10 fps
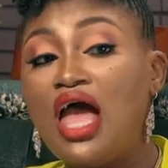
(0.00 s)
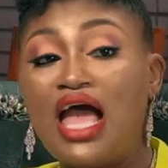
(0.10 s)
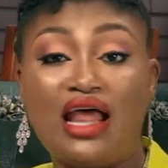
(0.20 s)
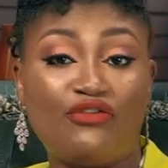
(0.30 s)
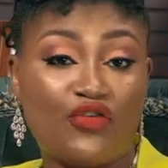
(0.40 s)

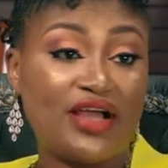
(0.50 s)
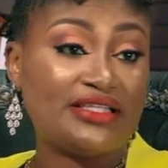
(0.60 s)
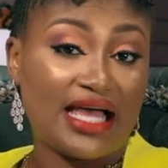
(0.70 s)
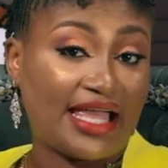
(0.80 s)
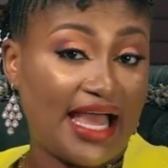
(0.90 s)
and her
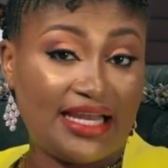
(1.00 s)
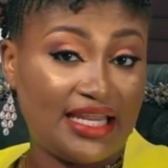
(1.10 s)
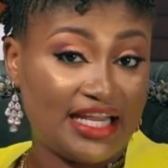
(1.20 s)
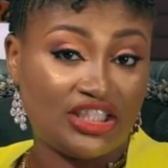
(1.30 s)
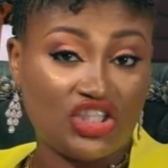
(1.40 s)
friends are
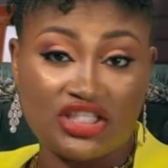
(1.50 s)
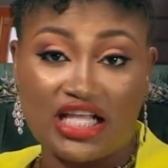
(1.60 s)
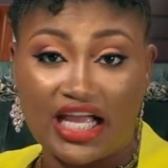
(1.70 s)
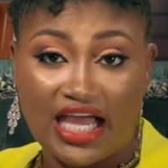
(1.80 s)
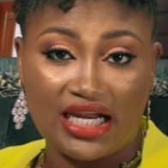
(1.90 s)
getting it and she's
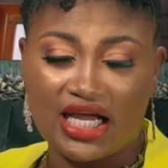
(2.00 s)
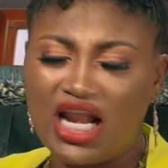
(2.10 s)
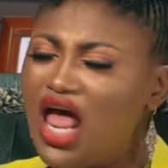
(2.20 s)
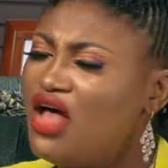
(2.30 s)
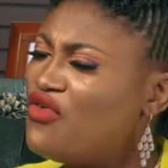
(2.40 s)
not getting
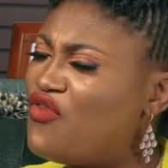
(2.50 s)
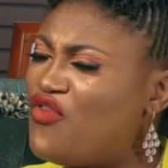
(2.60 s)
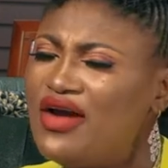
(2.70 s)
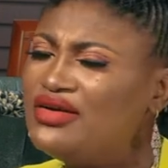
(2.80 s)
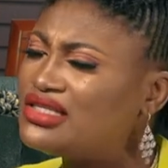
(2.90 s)
it,
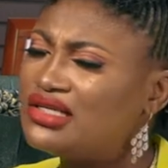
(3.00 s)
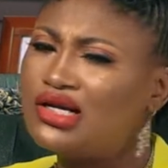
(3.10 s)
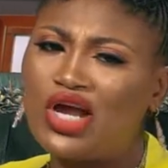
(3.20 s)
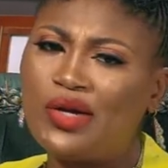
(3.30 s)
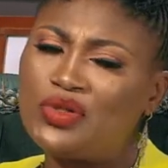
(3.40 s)
there is a
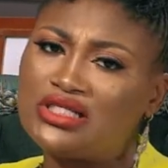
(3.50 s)
great